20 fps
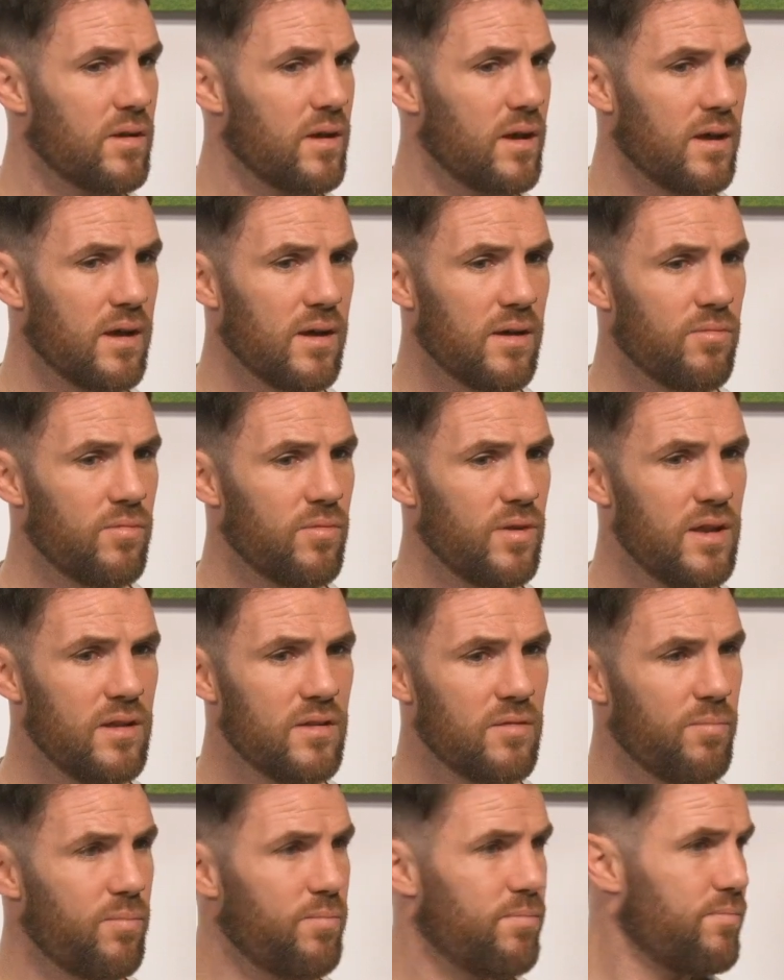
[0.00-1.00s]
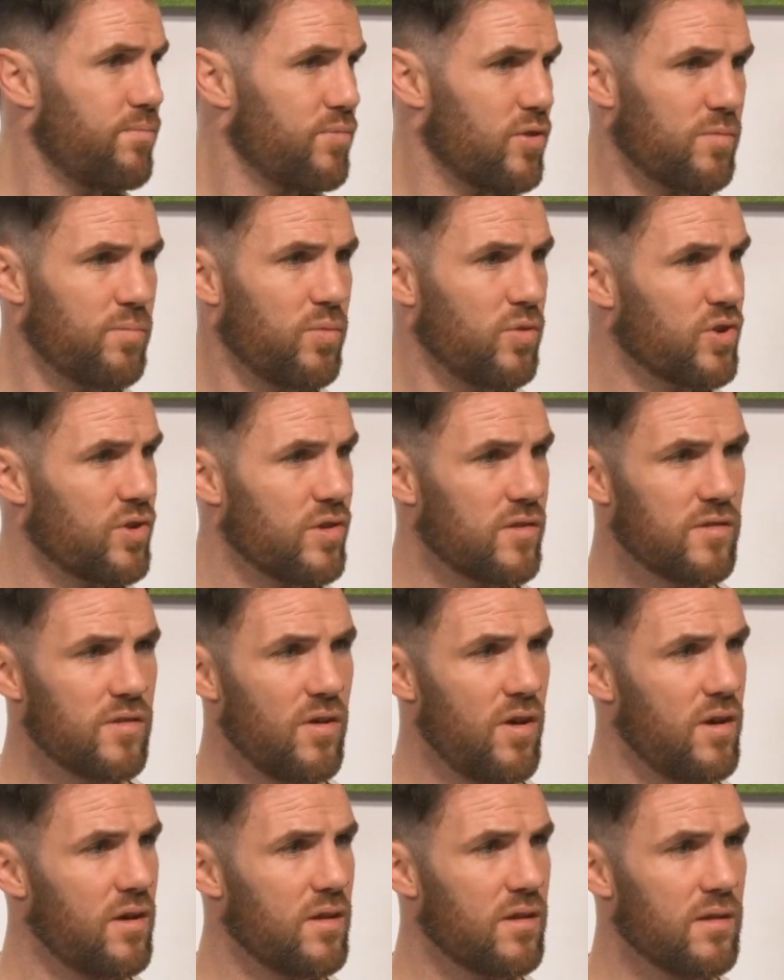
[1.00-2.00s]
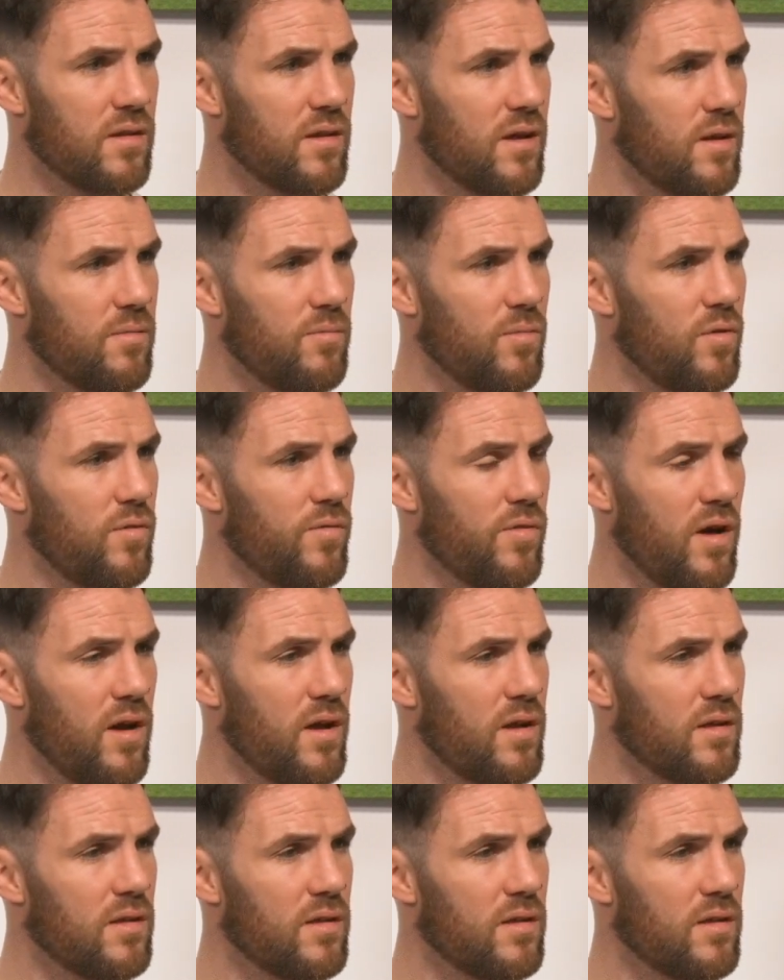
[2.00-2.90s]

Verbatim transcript: uh, we need to just push it aside and, and move on.